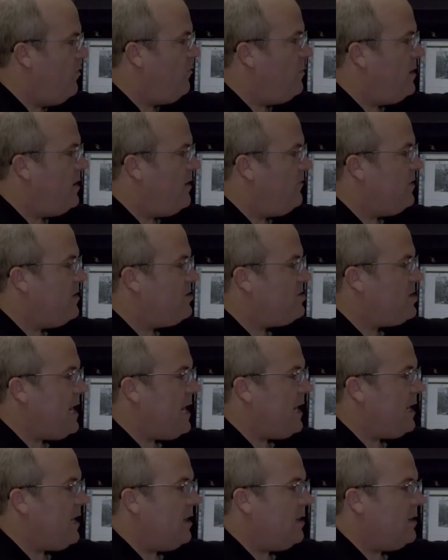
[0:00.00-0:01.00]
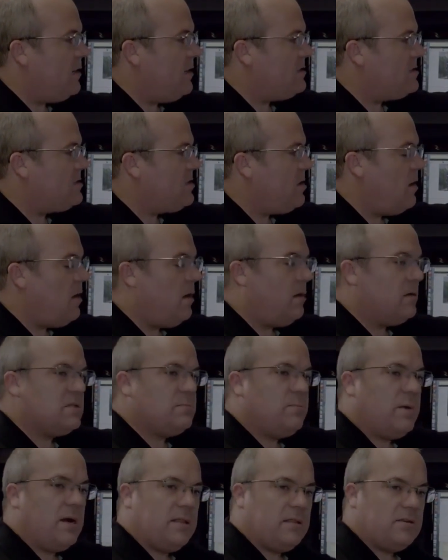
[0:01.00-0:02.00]
movement of the jacket that's
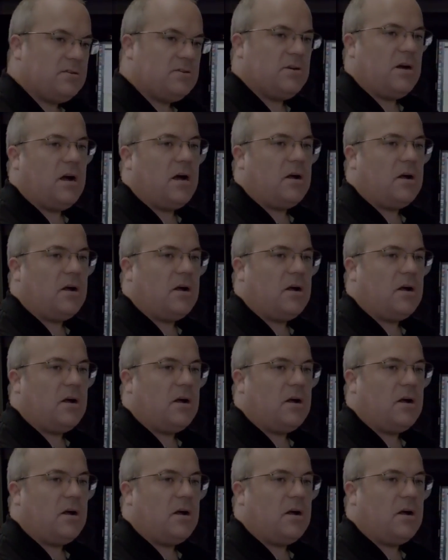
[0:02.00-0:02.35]
caused by the